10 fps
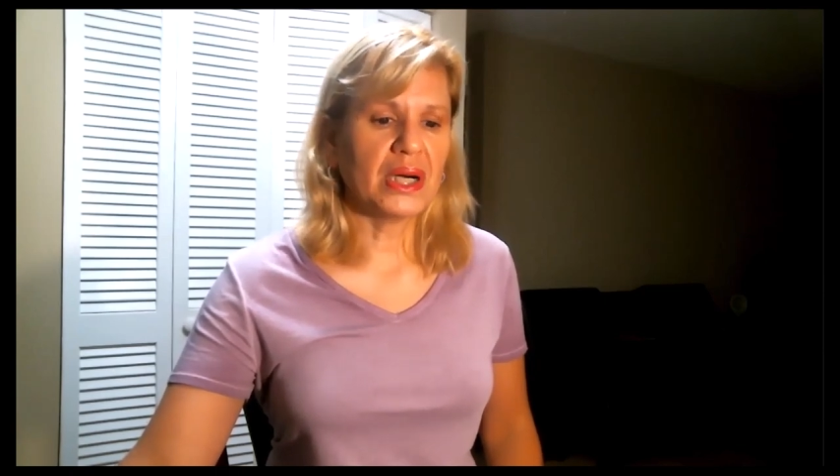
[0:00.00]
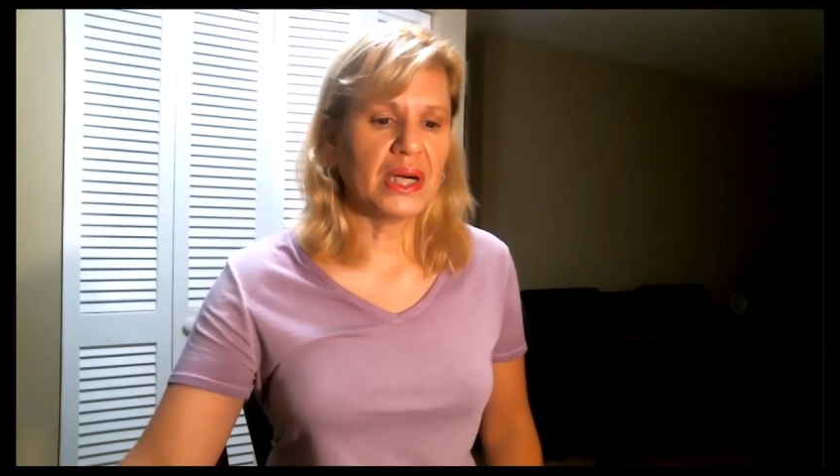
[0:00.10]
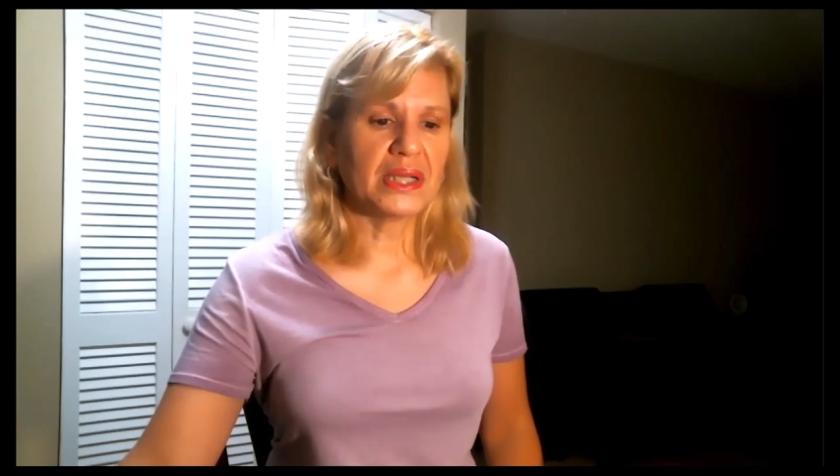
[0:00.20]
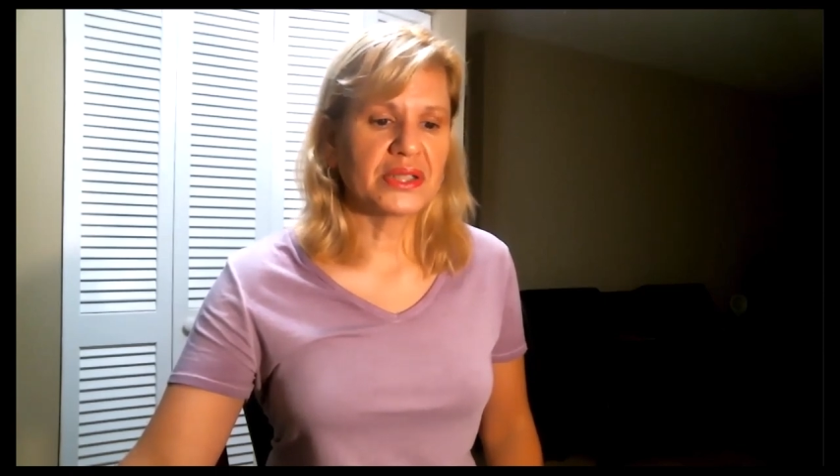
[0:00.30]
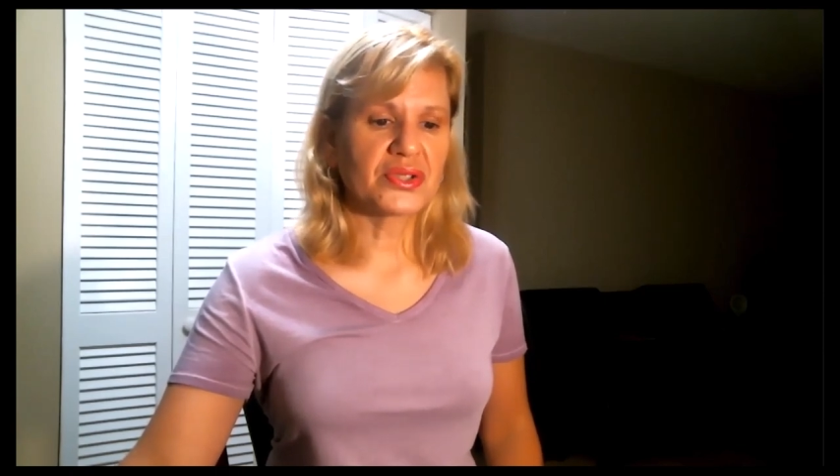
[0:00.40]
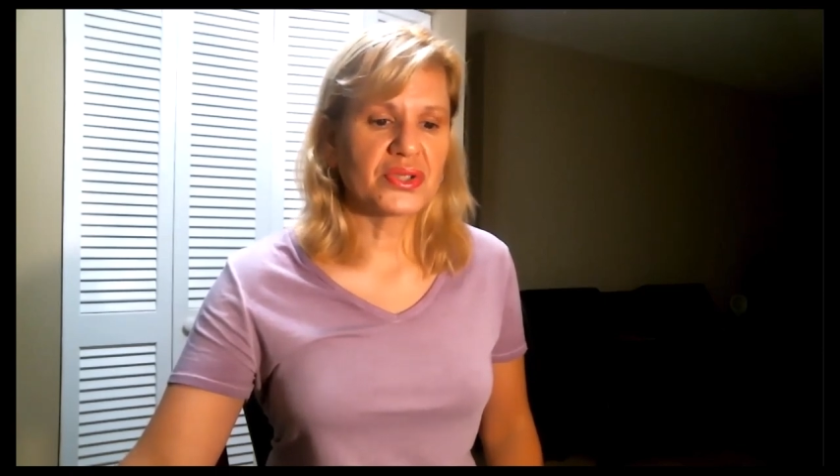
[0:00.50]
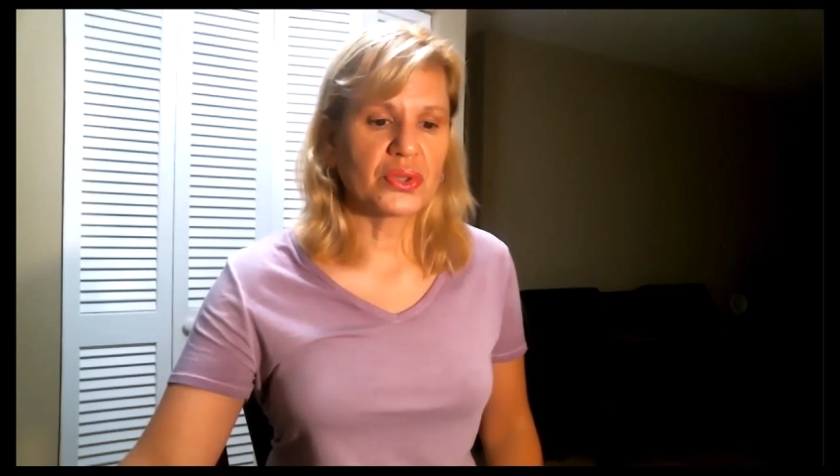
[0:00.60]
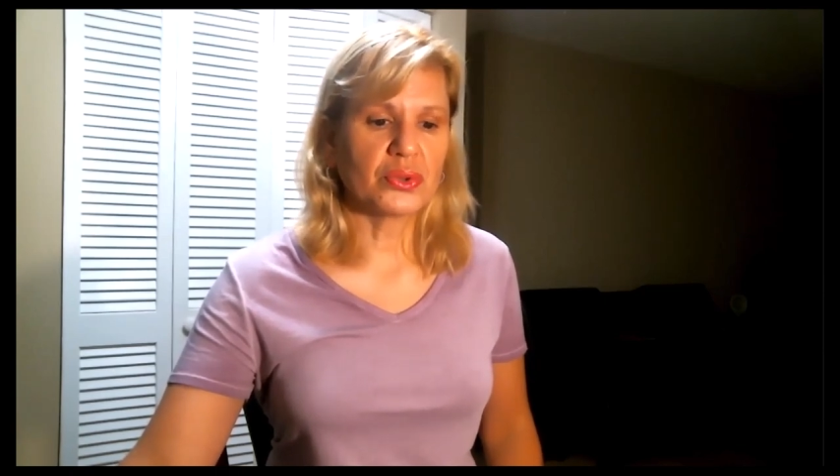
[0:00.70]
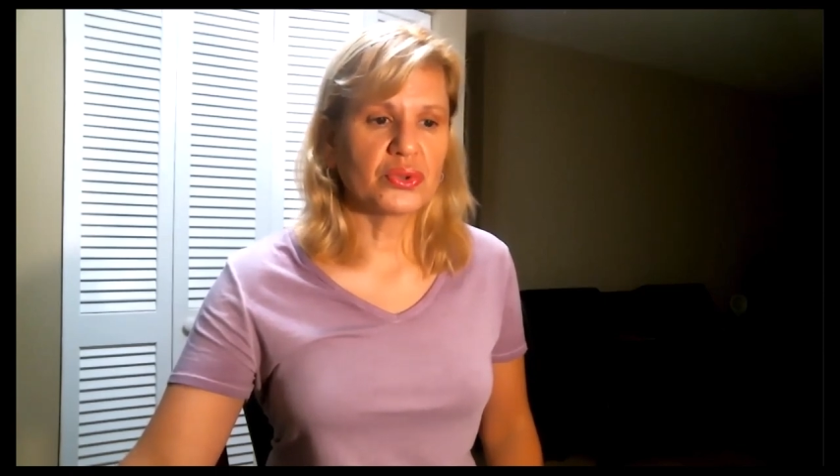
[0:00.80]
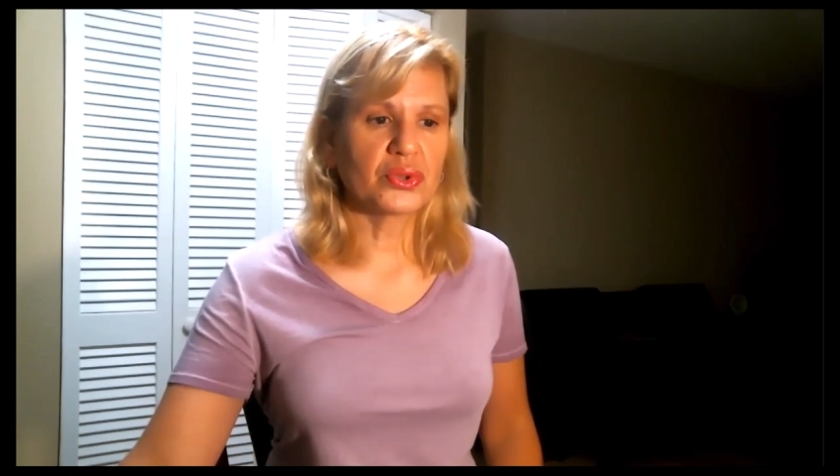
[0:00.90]
I just
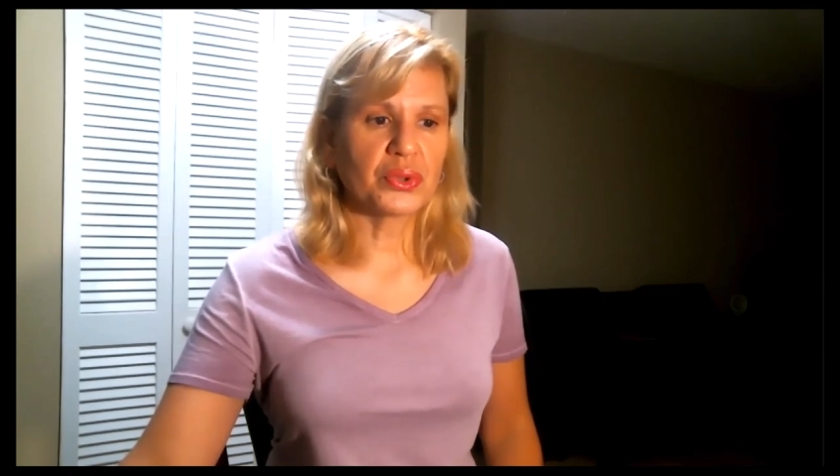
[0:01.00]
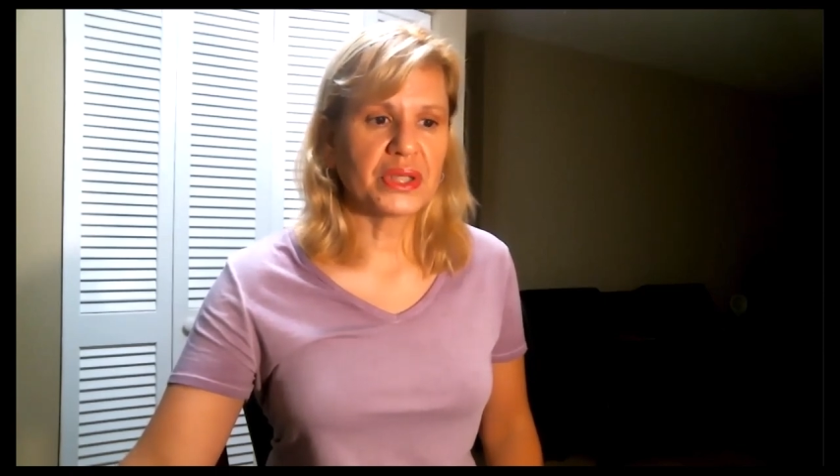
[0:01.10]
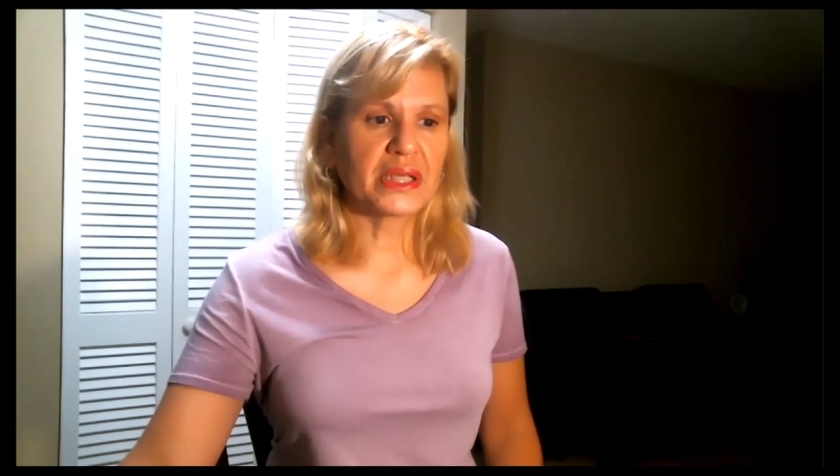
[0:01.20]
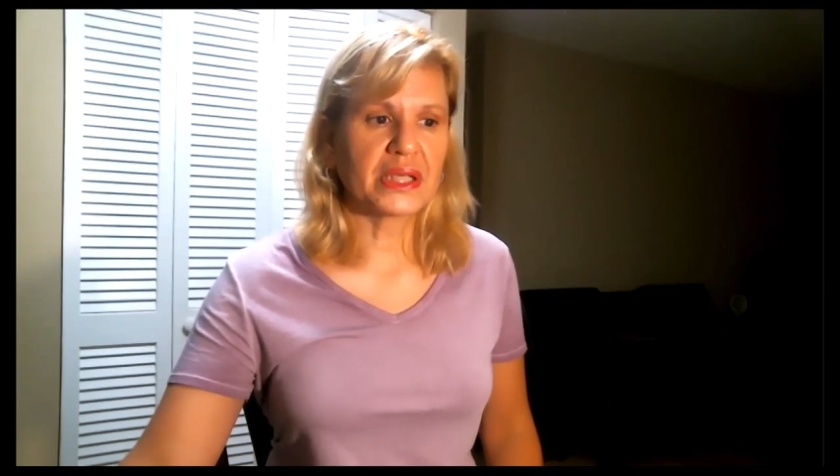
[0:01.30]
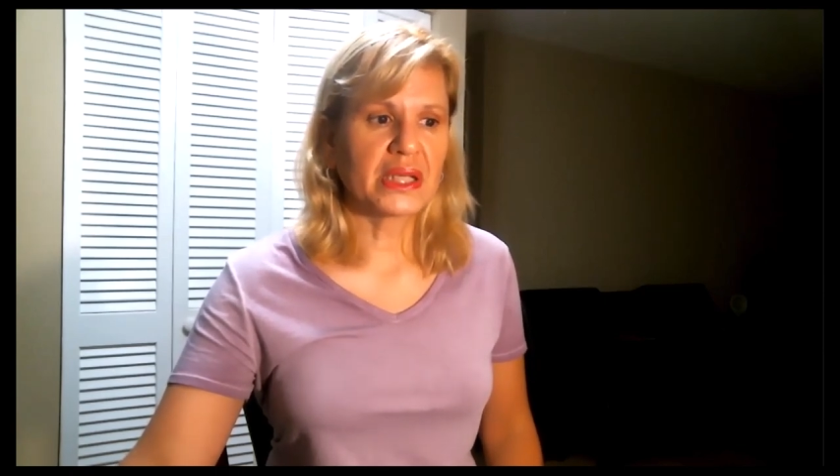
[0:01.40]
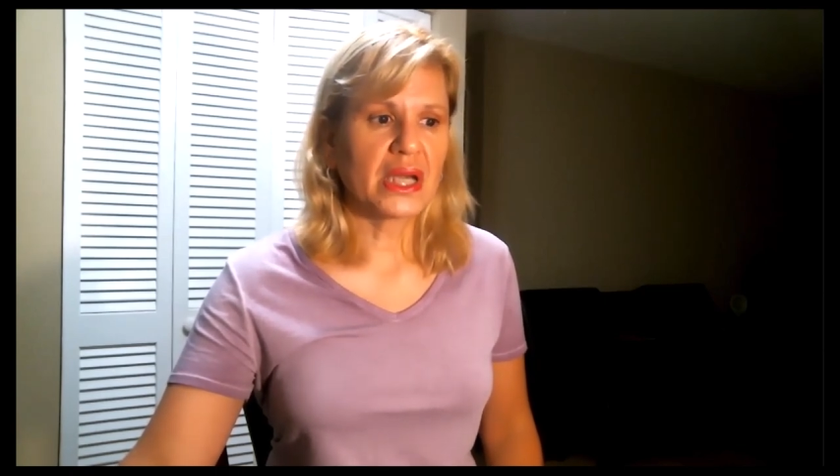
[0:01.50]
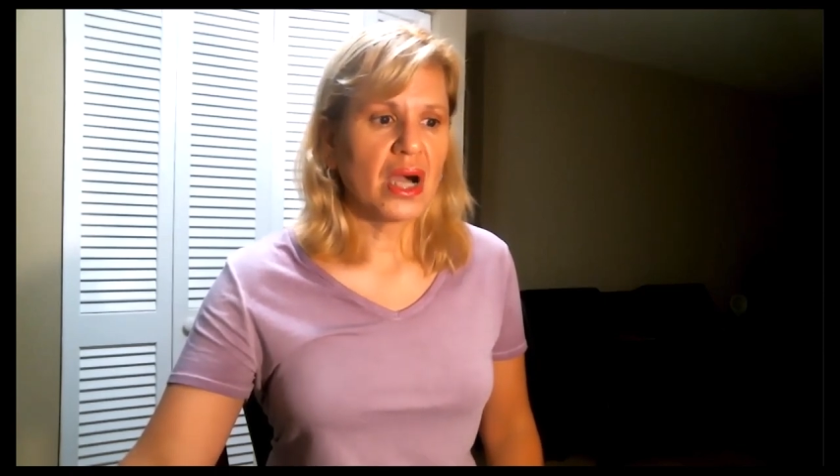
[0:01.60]
don't get it,